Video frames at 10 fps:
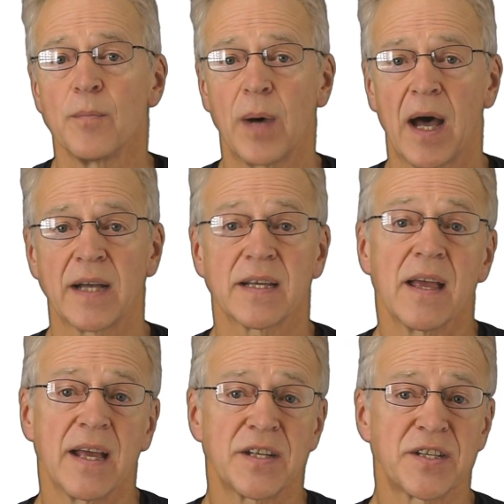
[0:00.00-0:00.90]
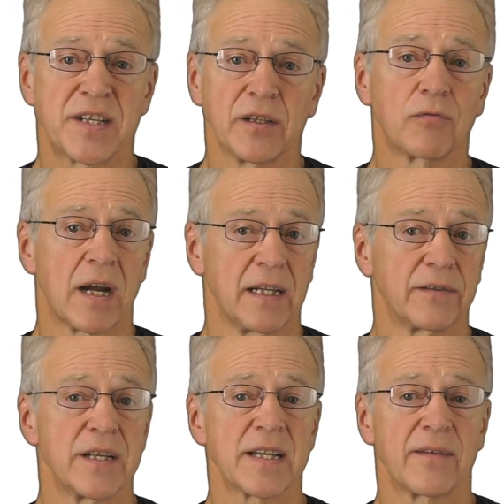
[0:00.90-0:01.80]
But it's still
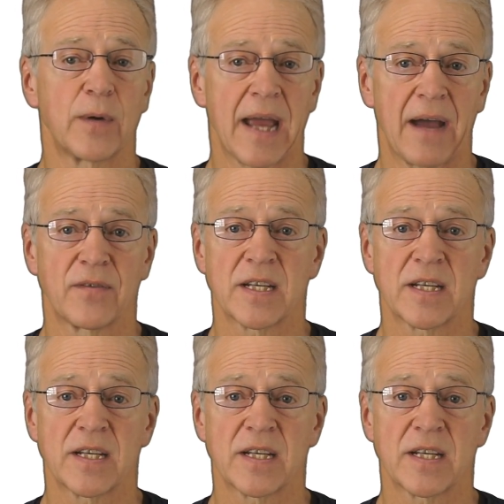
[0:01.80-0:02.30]
relevant if we have